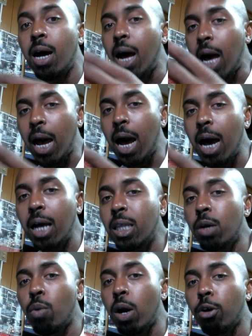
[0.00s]
I
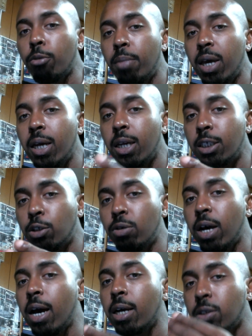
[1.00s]
highly recommend that you
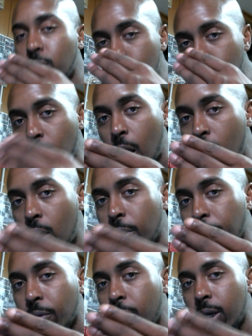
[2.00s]
guys use all
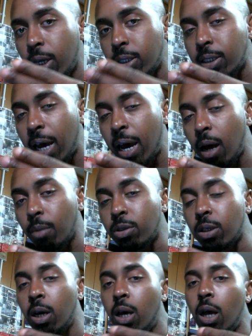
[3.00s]
three of these apps.
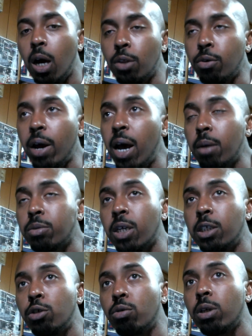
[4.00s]
Other apps
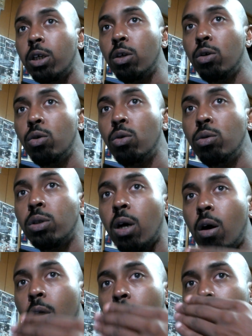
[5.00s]
that you can use
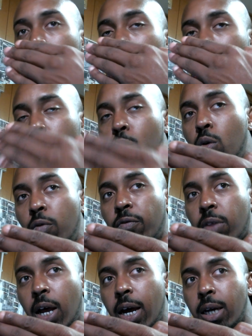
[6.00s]
are Google
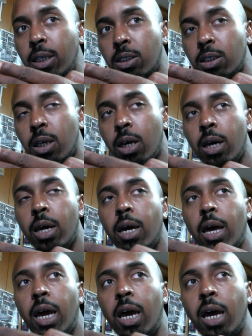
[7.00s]
Flights,
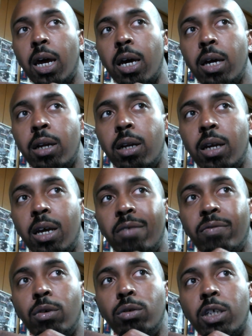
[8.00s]
and
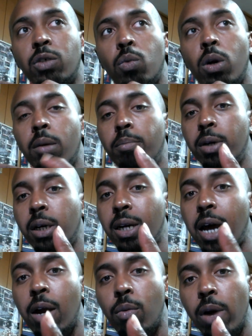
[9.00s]
if you just want to book
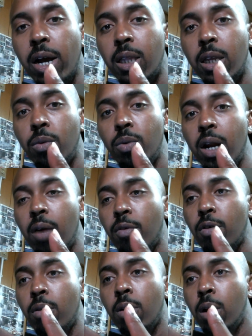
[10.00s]
directly whatever